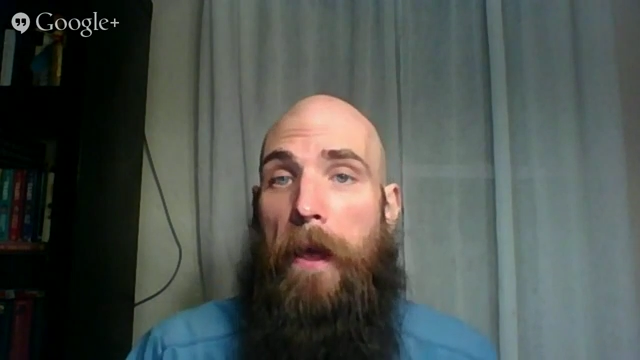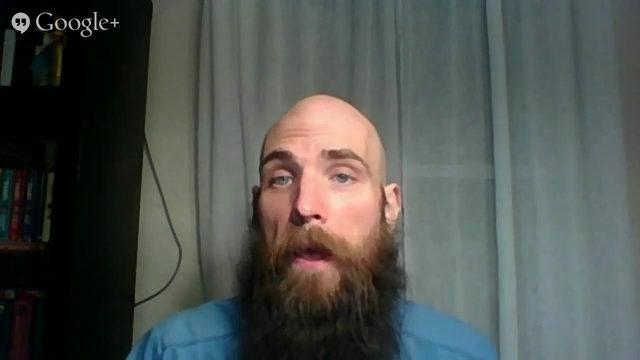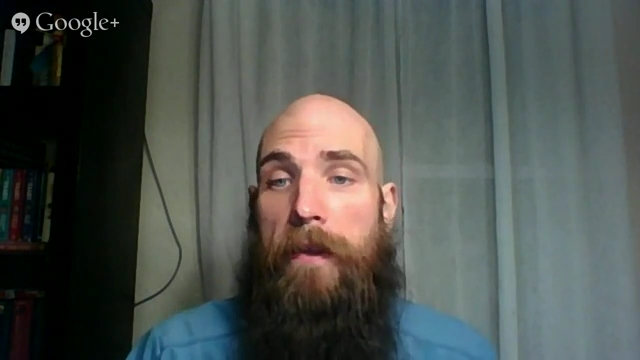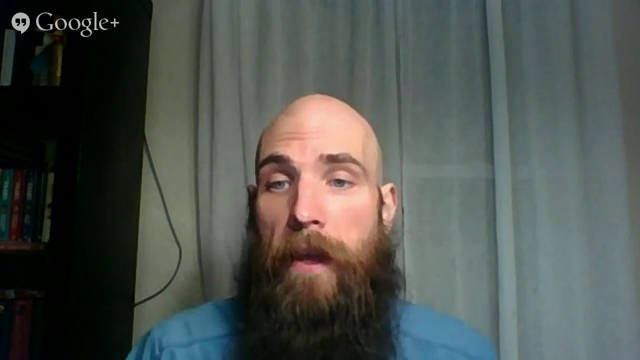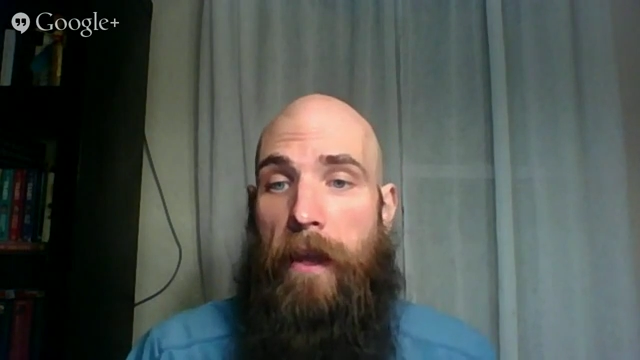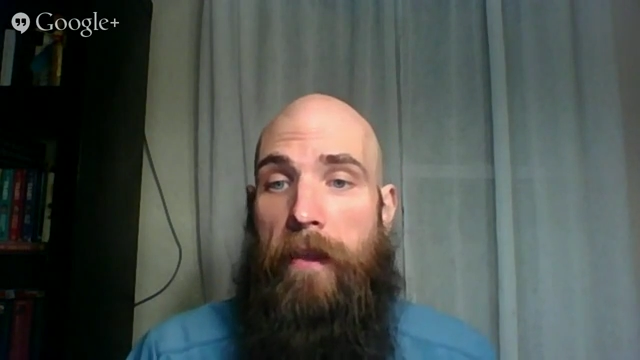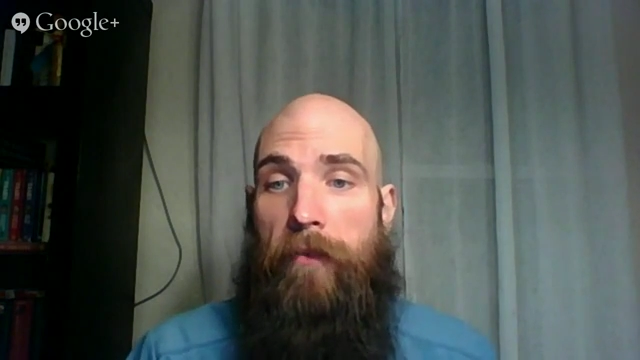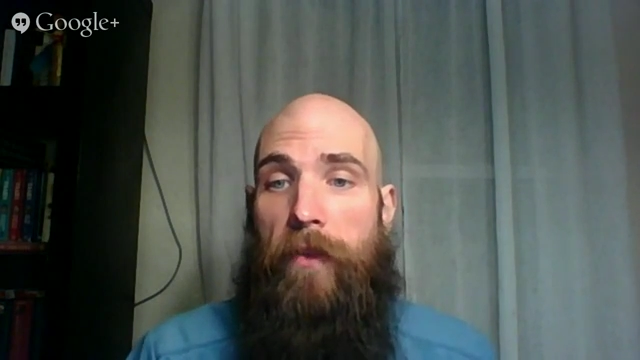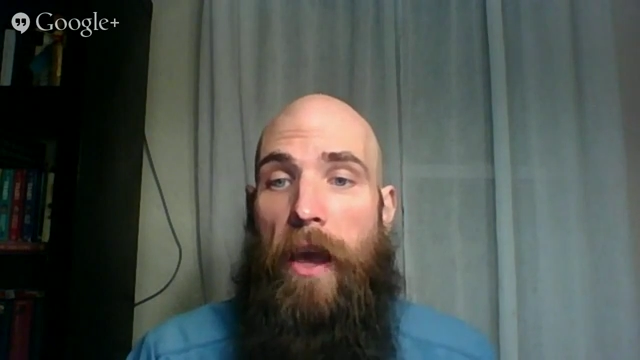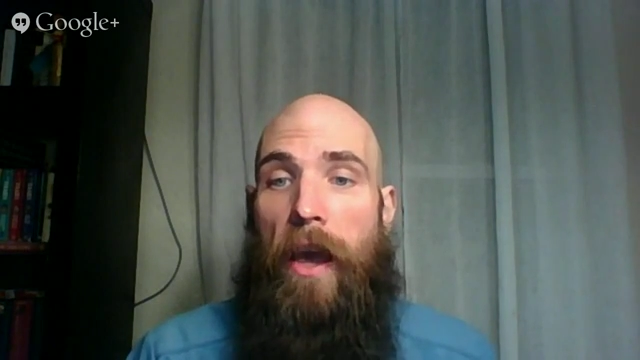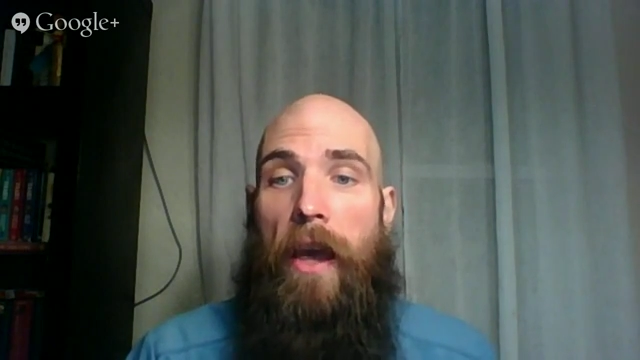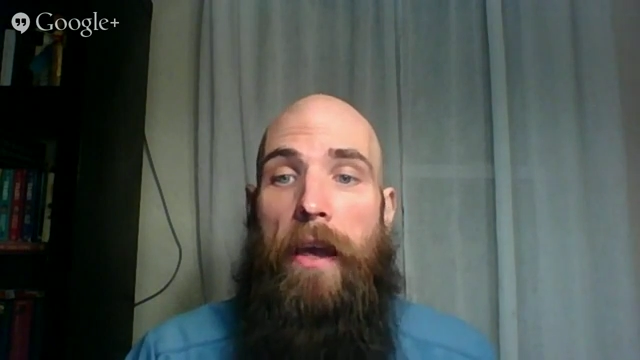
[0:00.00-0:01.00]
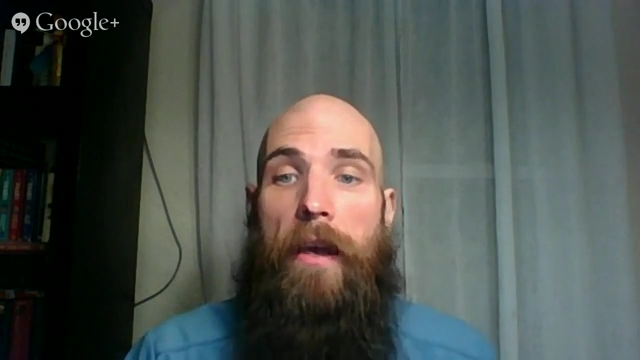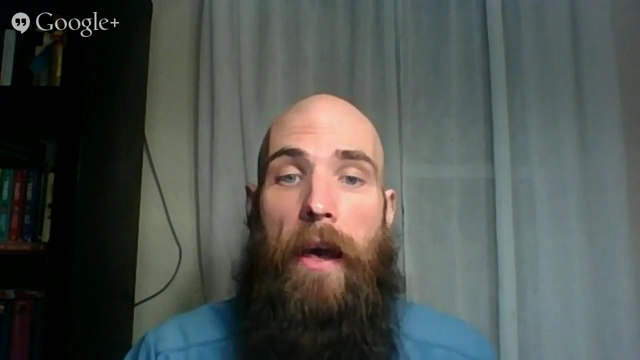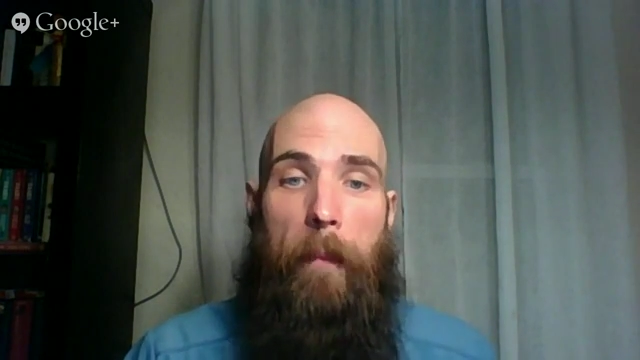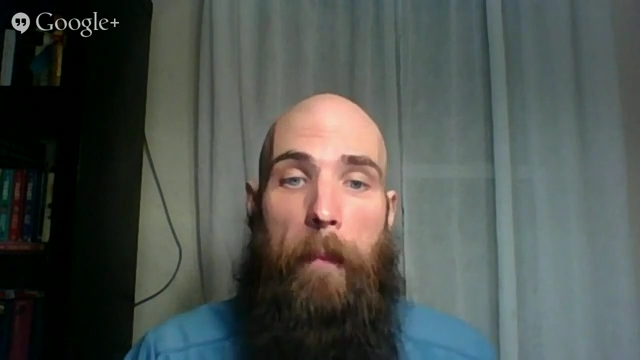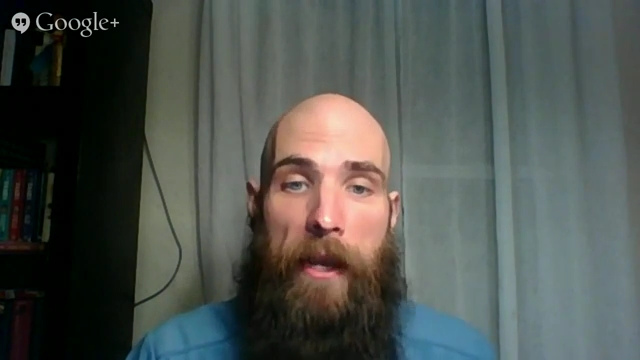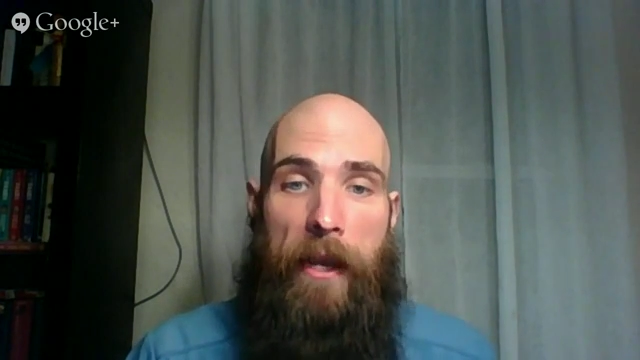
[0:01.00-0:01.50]
a deadlift day,
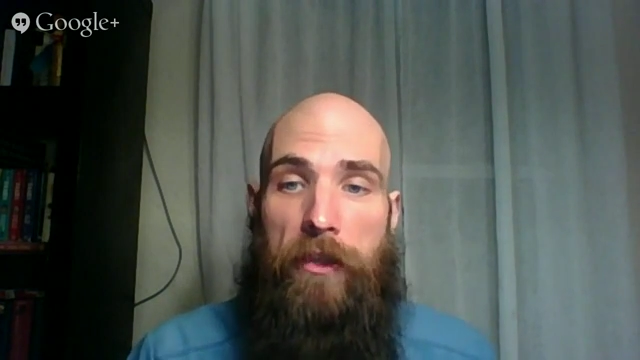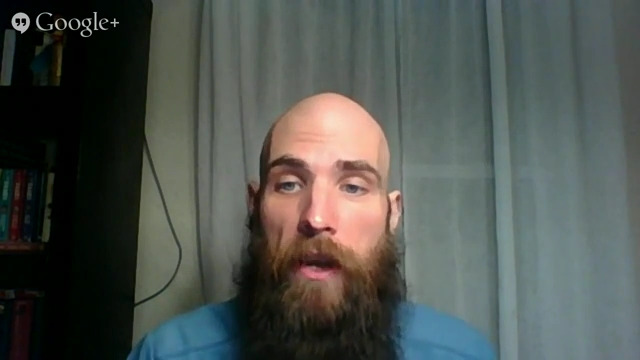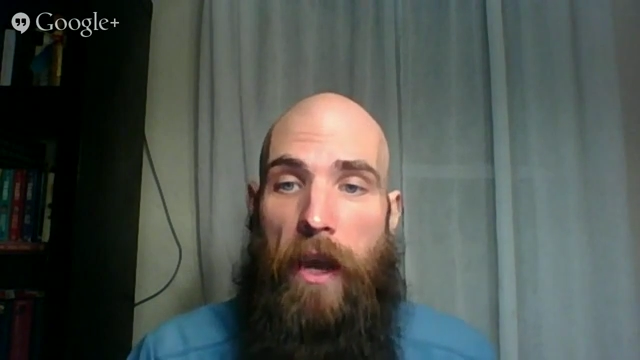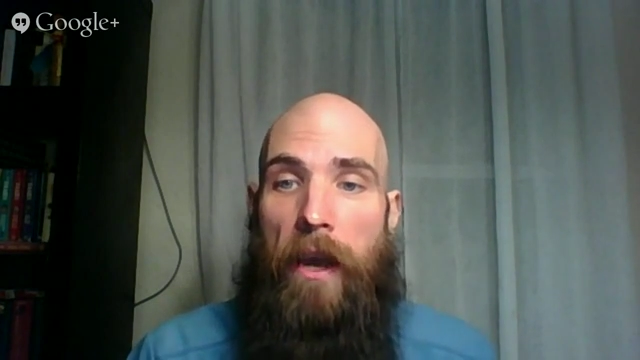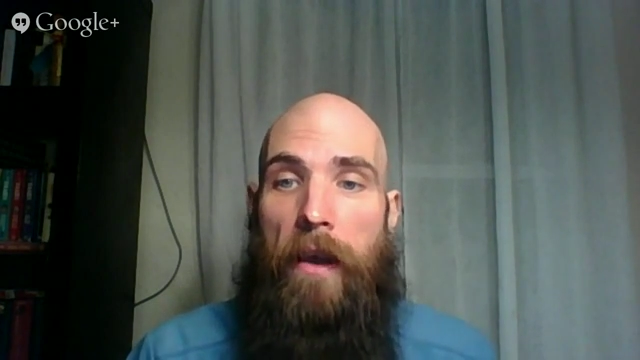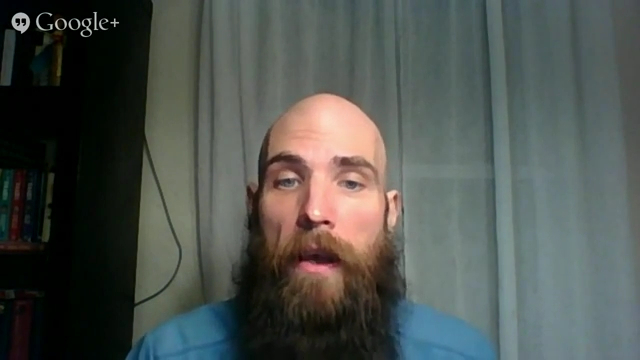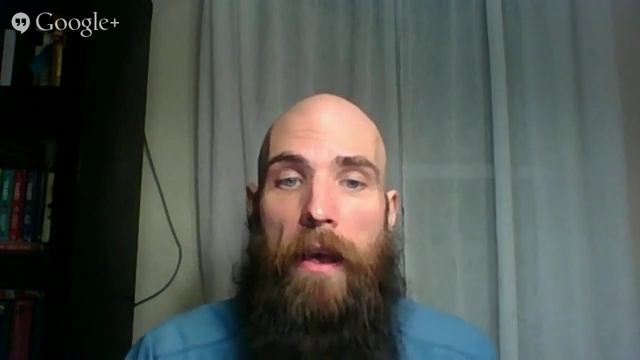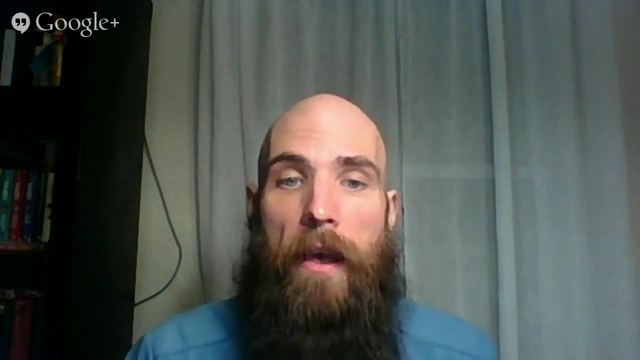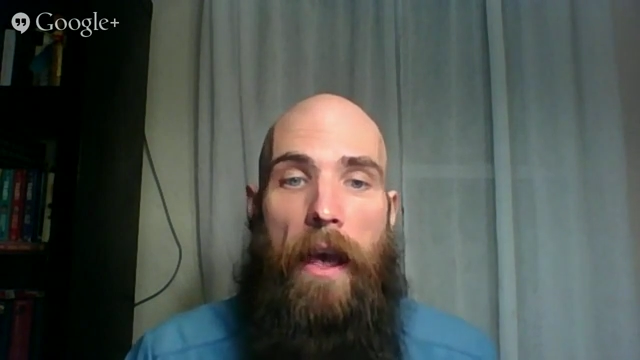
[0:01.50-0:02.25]
a bench day,